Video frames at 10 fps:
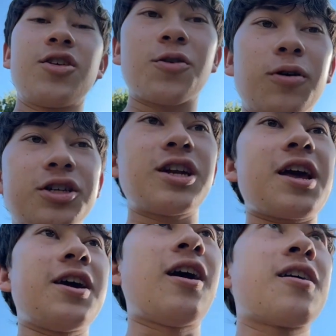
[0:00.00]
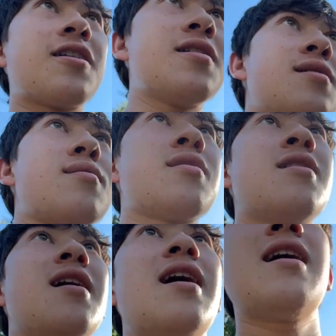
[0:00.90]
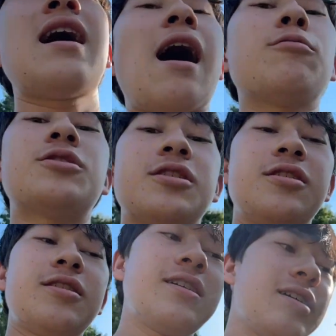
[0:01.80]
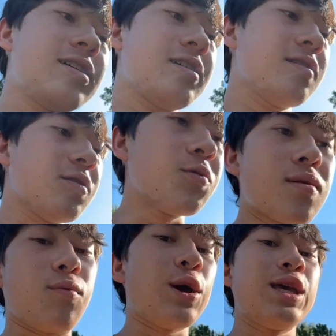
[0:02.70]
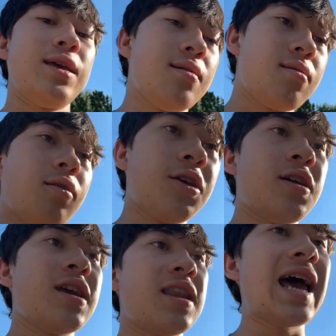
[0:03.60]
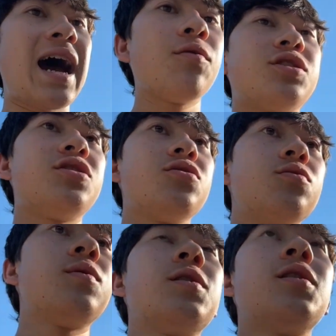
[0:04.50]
question I got is how to lose weight easily and how to